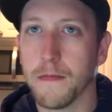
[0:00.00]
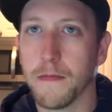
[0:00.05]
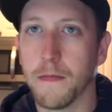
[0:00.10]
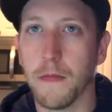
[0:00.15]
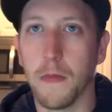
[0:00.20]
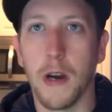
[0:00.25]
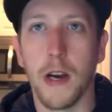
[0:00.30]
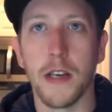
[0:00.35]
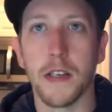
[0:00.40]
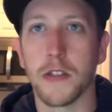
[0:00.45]

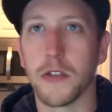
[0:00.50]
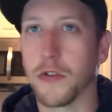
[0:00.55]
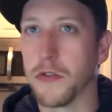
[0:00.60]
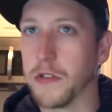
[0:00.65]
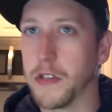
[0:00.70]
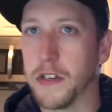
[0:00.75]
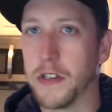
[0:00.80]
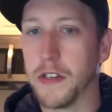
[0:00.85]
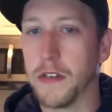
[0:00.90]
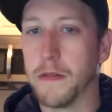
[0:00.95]
I certainly
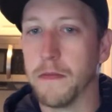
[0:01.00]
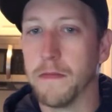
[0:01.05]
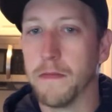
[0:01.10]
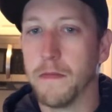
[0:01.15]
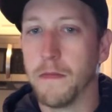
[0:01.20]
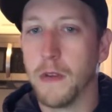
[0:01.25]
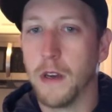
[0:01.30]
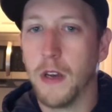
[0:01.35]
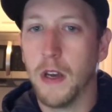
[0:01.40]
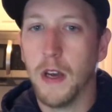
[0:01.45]
did.
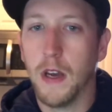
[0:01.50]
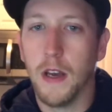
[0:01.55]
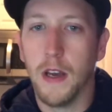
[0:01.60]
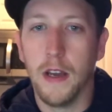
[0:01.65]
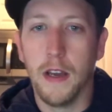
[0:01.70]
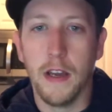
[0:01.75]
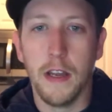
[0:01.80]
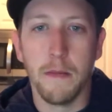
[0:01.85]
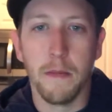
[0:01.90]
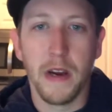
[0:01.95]

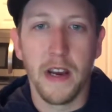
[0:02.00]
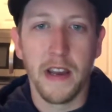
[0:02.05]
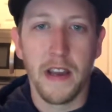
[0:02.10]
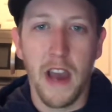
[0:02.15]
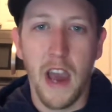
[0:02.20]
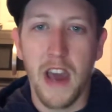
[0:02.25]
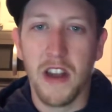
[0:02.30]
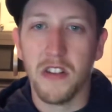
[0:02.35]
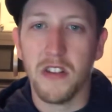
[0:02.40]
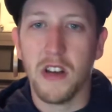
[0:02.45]
In my
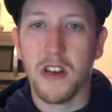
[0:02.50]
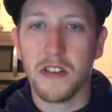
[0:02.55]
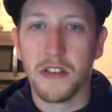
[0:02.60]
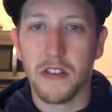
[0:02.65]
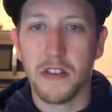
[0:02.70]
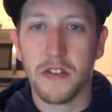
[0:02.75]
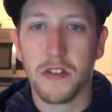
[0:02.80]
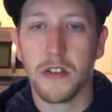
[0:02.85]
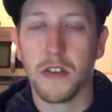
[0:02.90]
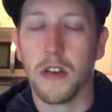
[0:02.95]

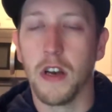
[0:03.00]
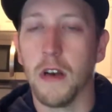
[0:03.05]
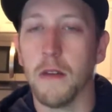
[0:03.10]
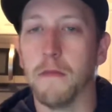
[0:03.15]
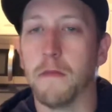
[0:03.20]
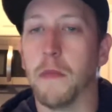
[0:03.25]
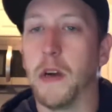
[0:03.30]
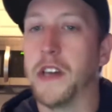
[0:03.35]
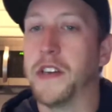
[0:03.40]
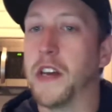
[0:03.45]
adolescence, uh,
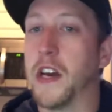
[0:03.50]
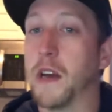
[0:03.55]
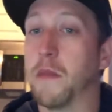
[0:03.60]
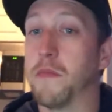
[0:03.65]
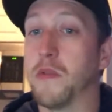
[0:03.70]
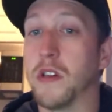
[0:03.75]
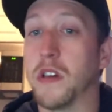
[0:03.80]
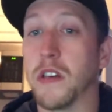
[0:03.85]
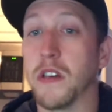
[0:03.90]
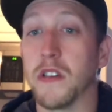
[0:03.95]
my dad
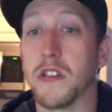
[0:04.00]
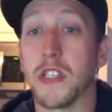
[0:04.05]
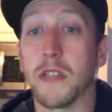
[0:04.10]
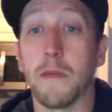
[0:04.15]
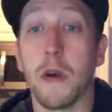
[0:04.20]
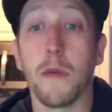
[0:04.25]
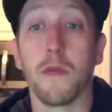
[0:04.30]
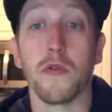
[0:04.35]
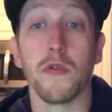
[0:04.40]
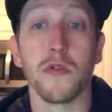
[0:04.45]
played
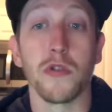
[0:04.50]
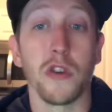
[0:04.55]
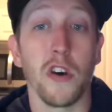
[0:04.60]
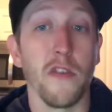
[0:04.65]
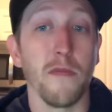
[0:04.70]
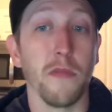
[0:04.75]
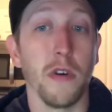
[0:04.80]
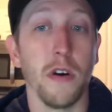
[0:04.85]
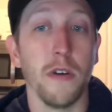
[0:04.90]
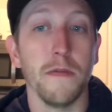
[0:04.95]
semi pro
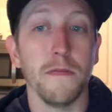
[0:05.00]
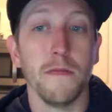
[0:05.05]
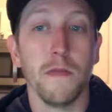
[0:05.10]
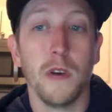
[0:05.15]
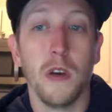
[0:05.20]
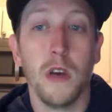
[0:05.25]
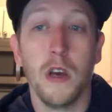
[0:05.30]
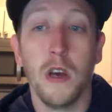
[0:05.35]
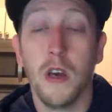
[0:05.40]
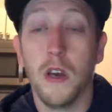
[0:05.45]
softball
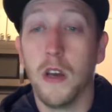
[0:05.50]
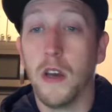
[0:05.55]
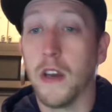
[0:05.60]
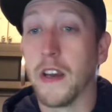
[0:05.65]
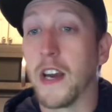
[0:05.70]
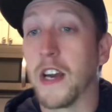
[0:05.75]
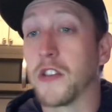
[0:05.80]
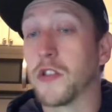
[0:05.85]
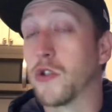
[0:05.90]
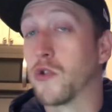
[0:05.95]
and
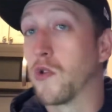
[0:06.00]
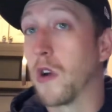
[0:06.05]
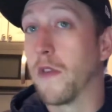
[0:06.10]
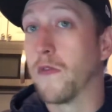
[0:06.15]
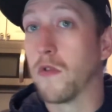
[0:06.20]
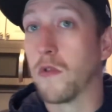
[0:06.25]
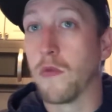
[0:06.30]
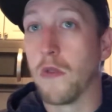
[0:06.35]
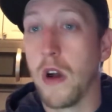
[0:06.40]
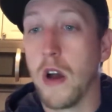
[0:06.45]
got to
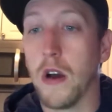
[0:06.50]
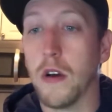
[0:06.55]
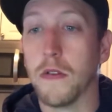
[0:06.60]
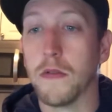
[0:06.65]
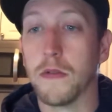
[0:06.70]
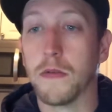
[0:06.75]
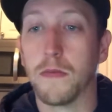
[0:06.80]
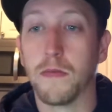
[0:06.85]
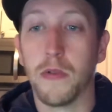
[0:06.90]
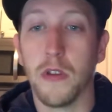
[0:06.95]
travel
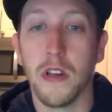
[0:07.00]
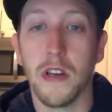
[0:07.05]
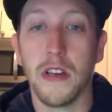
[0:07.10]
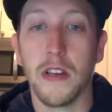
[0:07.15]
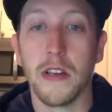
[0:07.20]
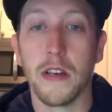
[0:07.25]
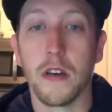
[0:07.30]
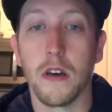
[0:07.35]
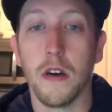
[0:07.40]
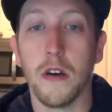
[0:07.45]
around
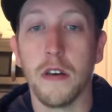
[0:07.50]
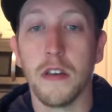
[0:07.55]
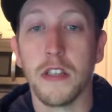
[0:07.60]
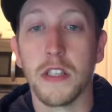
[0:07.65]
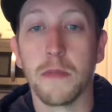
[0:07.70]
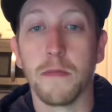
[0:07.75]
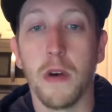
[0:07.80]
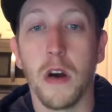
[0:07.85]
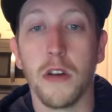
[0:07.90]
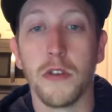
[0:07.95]
playing on
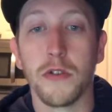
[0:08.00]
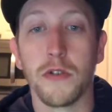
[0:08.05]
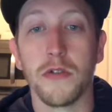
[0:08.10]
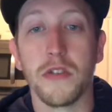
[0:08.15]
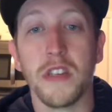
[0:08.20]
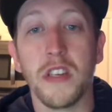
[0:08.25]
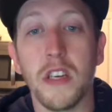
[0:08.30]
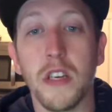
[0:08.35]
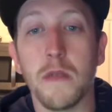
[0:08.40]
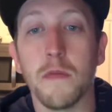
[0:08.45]
sponsored
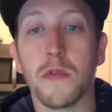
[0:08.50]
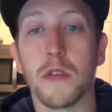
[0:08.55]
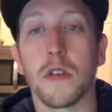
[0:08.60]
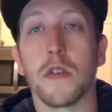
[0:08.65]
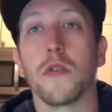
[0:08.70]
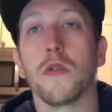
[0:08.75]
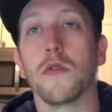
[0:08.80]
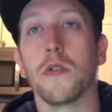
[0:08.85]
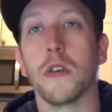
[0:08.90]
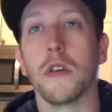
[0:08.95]
teams,
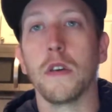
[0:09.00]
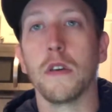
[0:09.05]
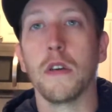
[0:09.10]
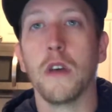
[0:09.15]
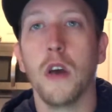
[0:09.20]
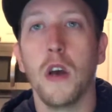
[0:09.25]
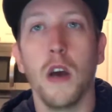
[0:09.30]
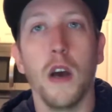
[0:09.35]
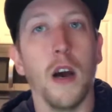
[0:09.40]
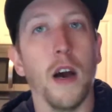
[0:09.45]
including
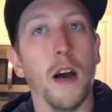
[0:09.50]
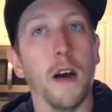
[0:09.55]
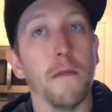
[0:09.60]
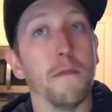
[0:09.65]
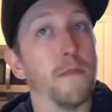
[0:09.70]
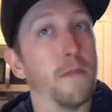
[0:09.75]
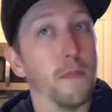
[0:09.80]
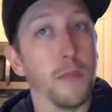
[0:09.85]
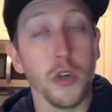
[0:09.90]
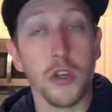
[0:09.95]
uh,
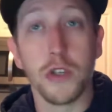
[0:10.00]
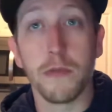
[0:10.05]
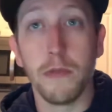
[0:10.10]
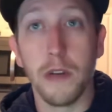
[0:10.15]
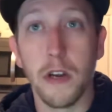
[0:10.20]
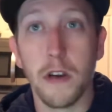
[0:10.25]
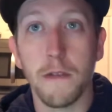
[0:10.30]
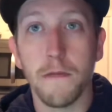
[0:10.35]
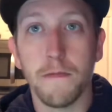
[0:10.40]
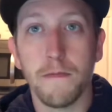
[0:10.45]
Busch
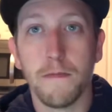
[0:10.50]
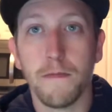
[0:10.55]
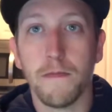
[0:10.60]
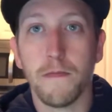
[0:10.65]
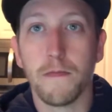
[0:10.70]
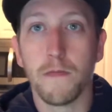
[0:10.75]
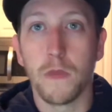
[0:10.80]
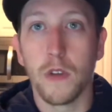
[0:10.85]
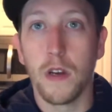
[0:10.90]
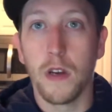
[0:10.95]
Beer.
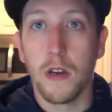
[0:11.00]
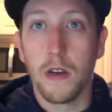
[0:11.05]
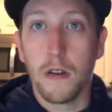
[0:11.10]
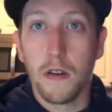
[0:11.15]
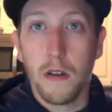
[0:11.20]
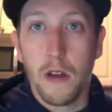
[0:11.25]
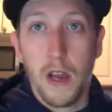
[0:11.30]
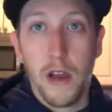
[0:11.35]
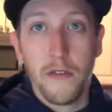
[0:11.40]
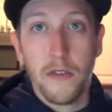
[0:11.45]
Uh,
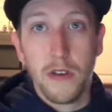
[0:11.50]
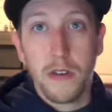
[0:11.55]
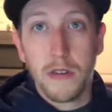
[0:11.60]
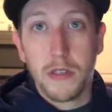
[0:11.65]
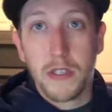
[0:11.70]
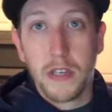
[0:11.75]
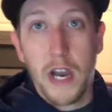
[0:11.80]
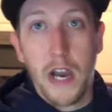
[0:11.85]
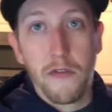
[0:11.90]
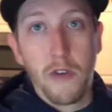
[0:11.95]
I have a
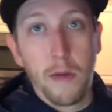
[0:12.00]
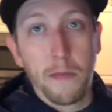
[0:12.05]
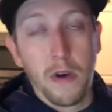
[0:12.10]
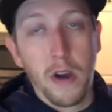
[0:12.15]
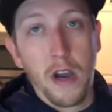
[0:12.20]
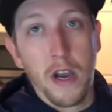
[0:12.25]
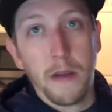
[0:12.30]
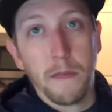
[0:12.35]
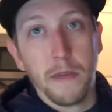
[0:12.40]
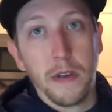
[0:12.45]
sign right
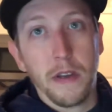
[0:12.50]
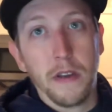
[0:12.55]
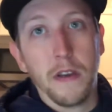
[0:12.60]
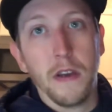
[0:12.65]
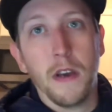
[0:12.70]
behind me,